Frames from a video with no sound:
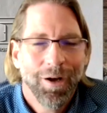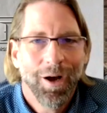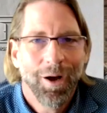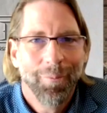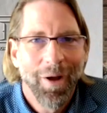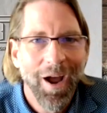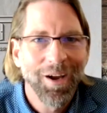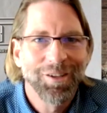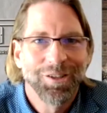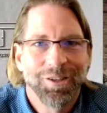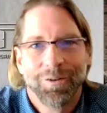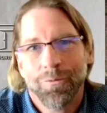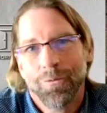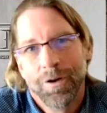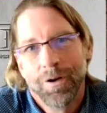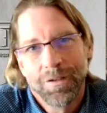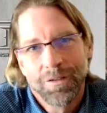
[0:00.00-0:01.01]

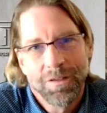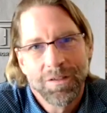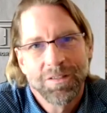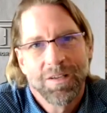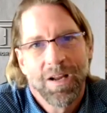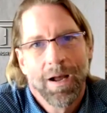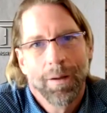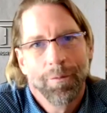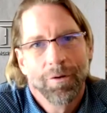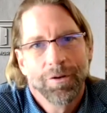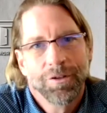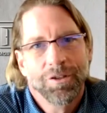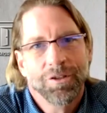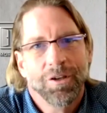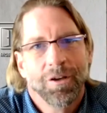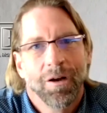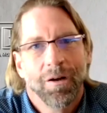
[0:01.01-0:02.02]
action was
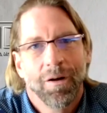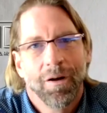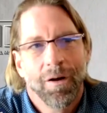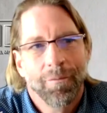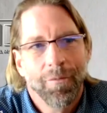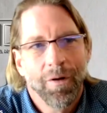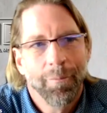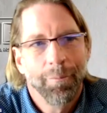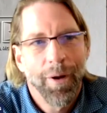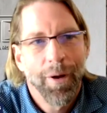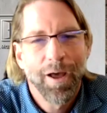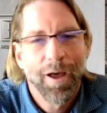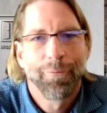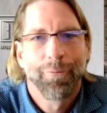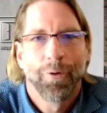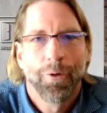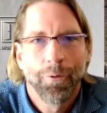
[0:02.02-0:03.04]
establish a
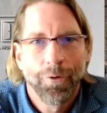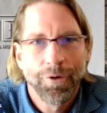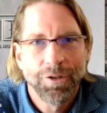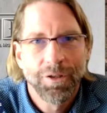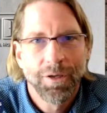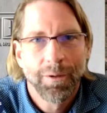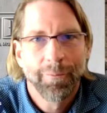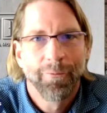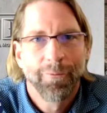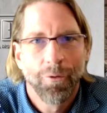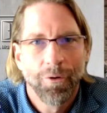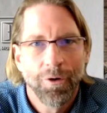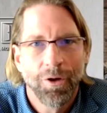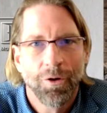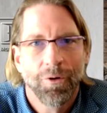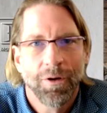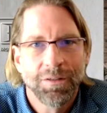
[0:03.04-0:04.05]
path for ownership for
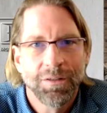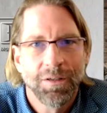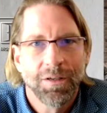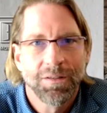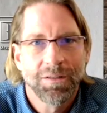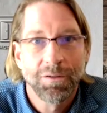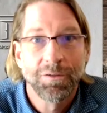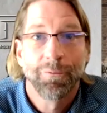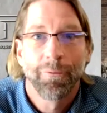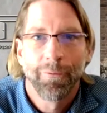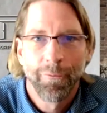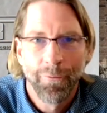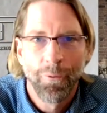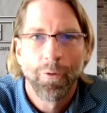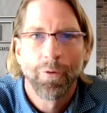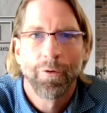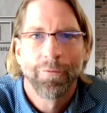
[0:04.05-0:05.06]
U.S. citizens
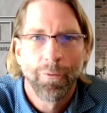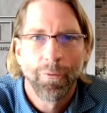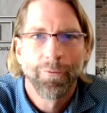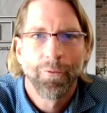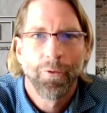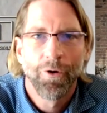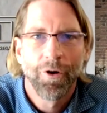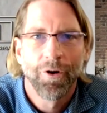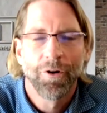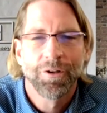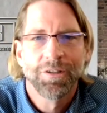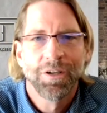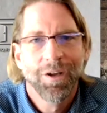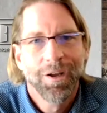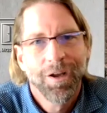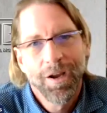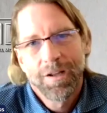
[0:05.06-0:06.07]
for
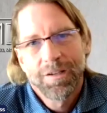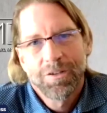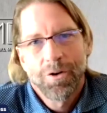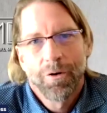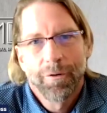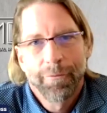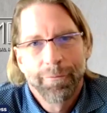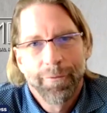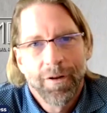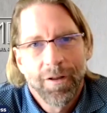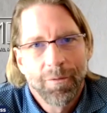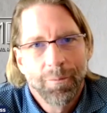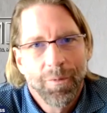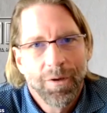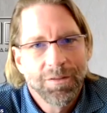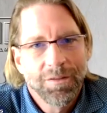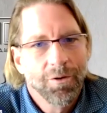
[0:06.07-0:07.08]
foreigners, and it's called the
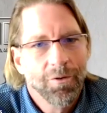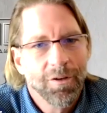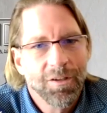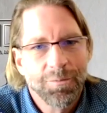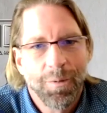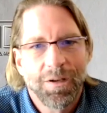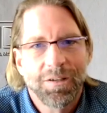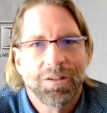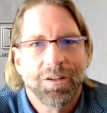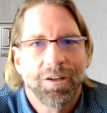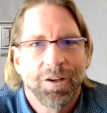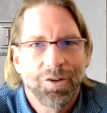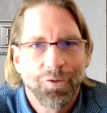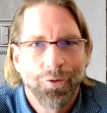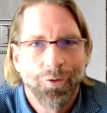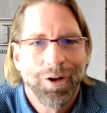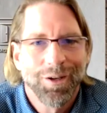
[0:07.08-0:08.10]
fideicomiso, and it's basically a
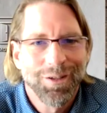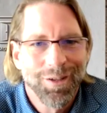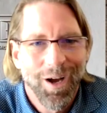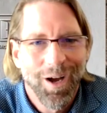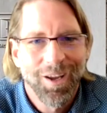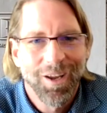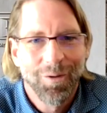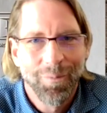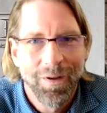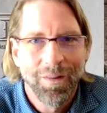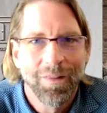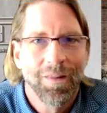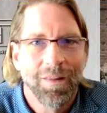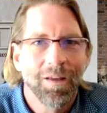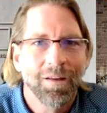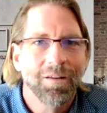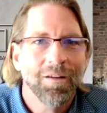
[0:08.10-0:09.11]
trust
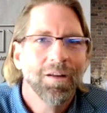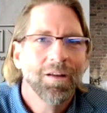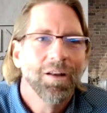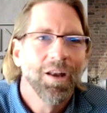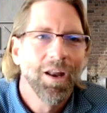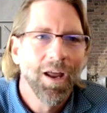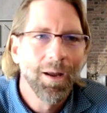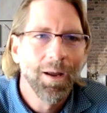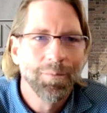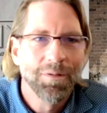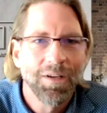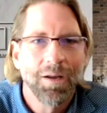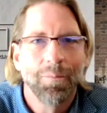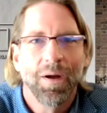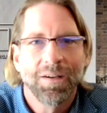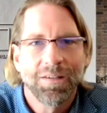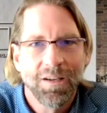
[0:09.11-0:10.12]
document that names
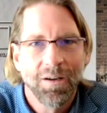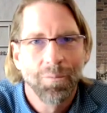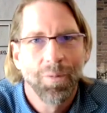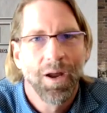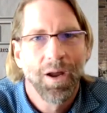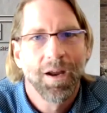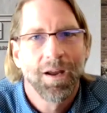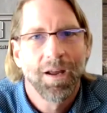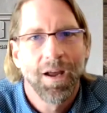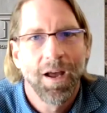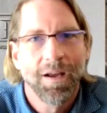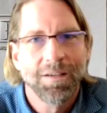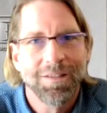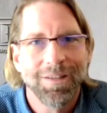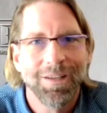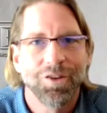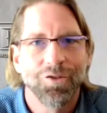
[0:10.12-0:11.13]
a Mexican bank
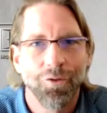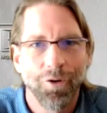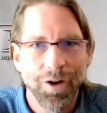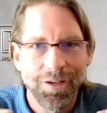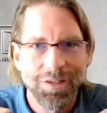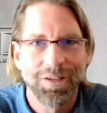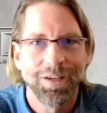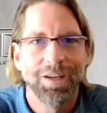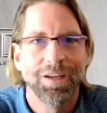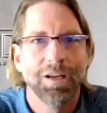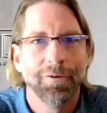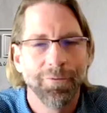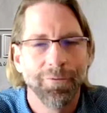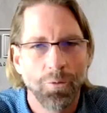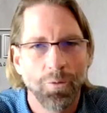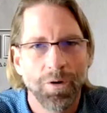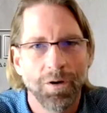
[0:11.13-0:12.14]
as the trustee,
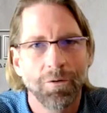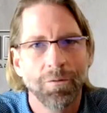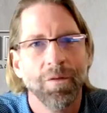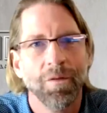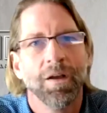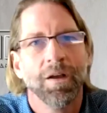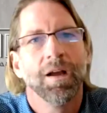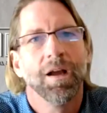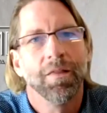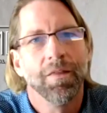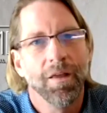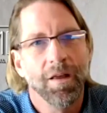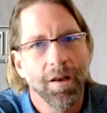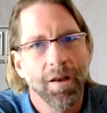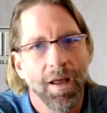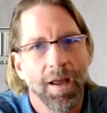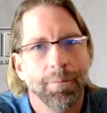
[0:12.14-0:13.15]
if you will, and
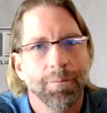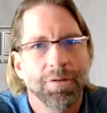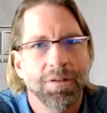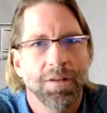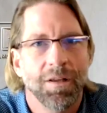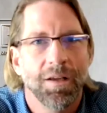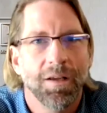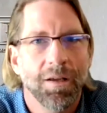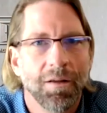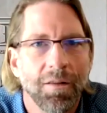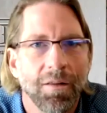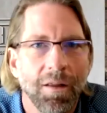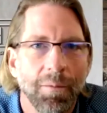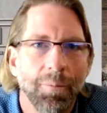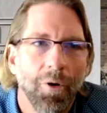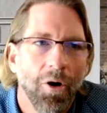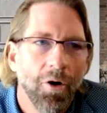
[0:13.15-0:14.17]
then names
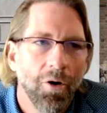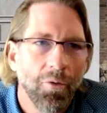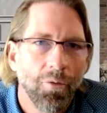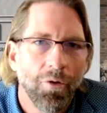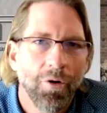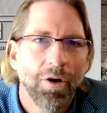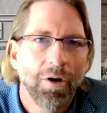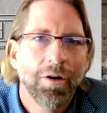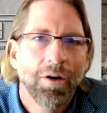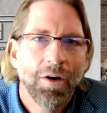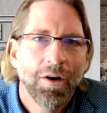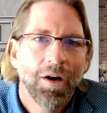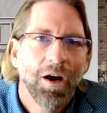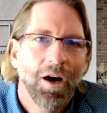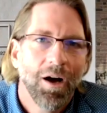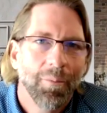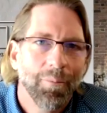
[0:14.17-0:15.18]
the borrower,
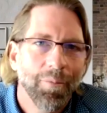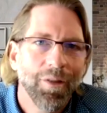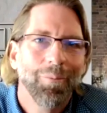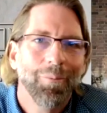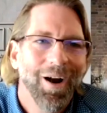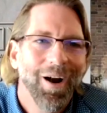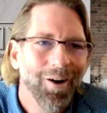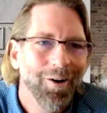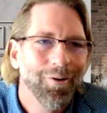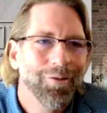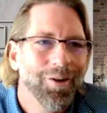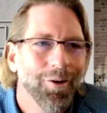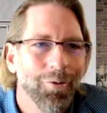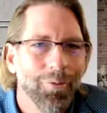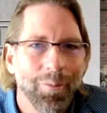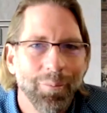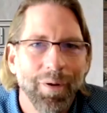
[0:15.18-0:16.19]
the buyer,
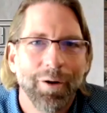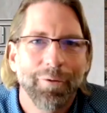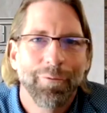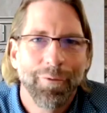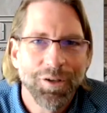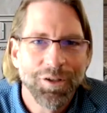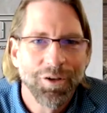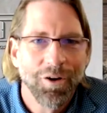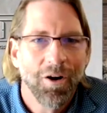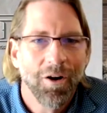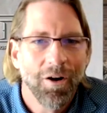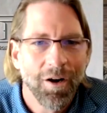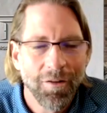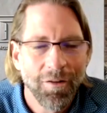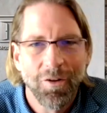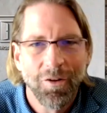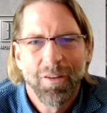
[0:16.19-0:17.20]

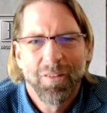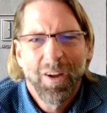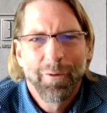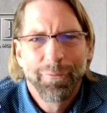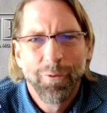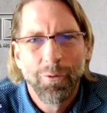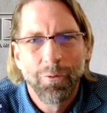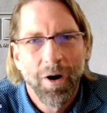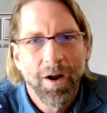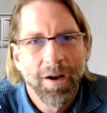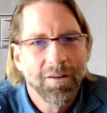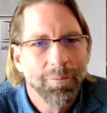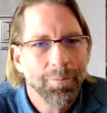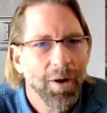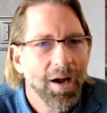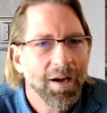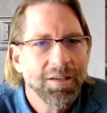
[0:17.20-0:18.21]
beneficiary, and so they've got full right
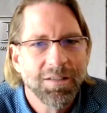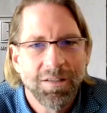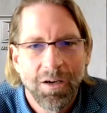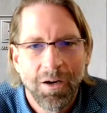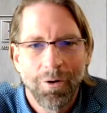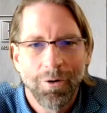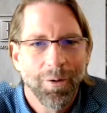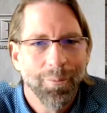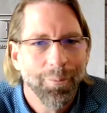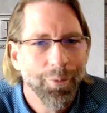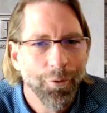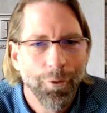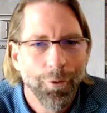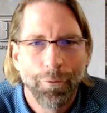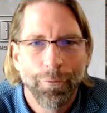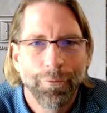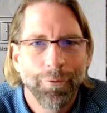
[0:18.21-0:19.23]
to buy, sell,
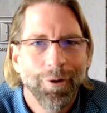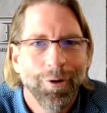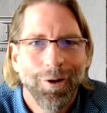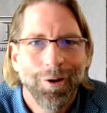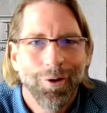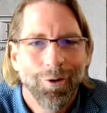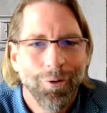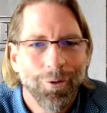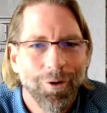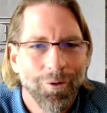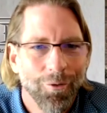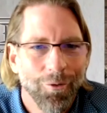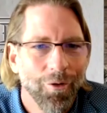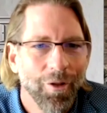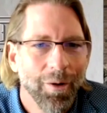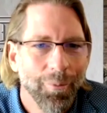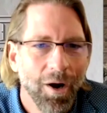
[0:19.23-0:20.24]
improve,
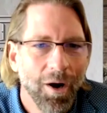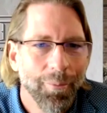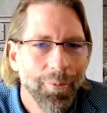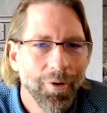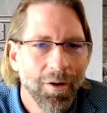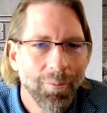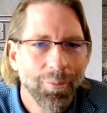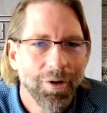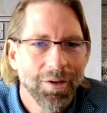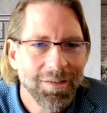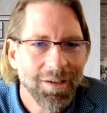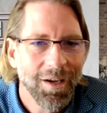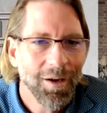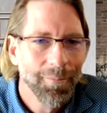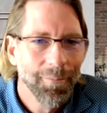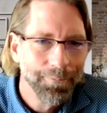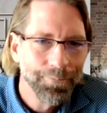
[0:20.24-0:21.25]
control that property.
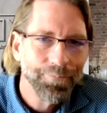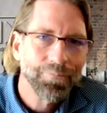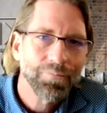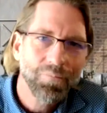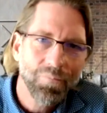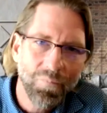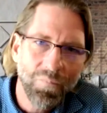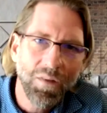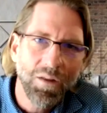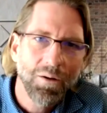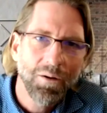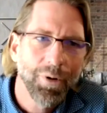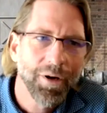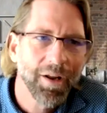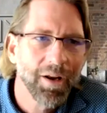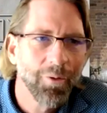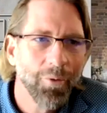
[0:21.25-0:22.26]

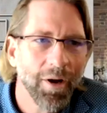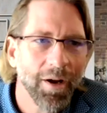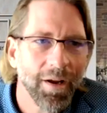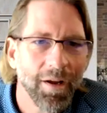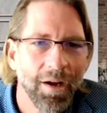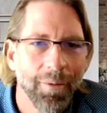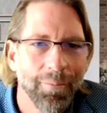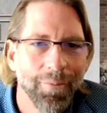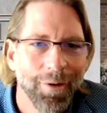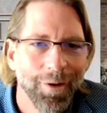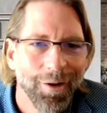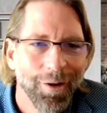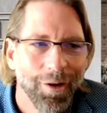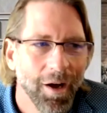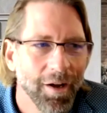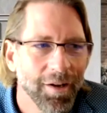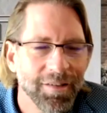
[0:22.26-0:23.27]
But anyway,
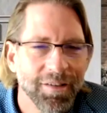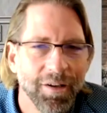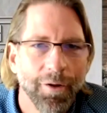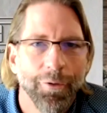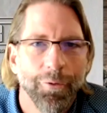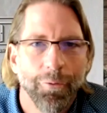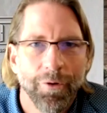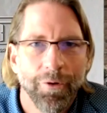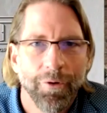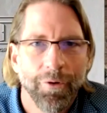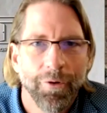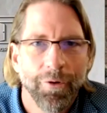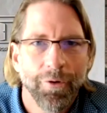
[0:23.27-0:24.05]
it's done through a trust